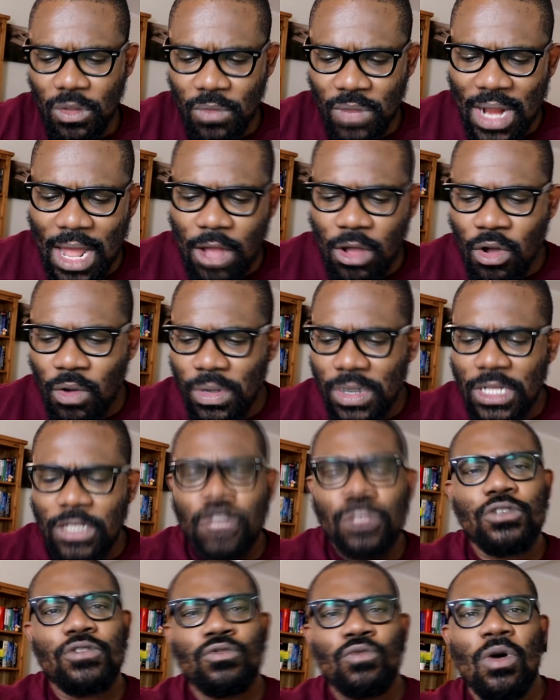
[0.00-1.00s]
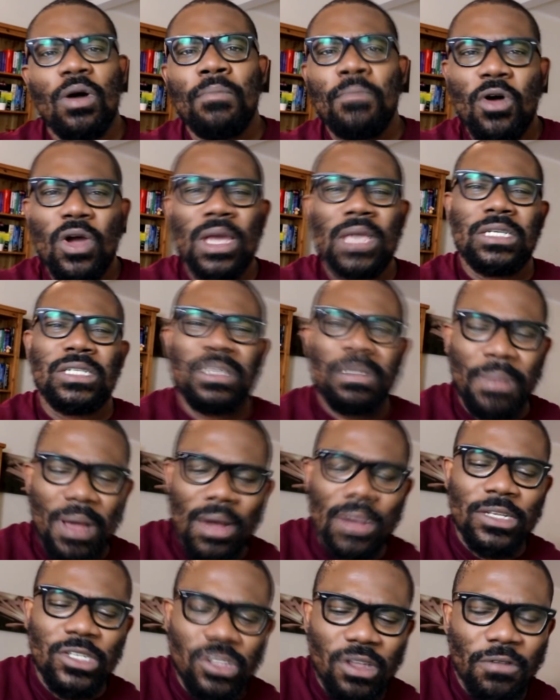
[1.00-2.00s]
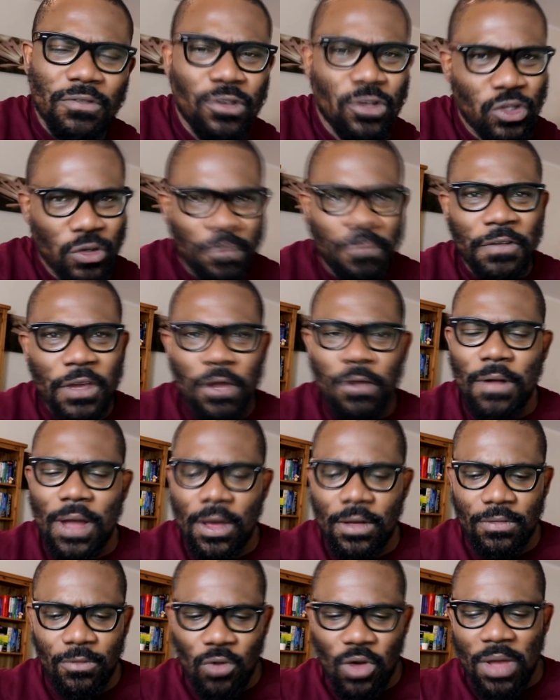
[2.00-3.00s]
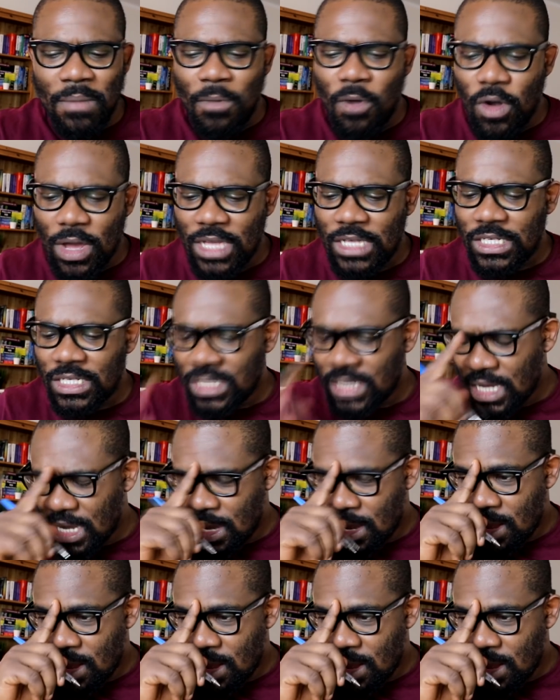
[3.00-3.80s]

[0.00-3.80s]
without going into what mortgage is about and stuff, you should figure out what a mortgage is.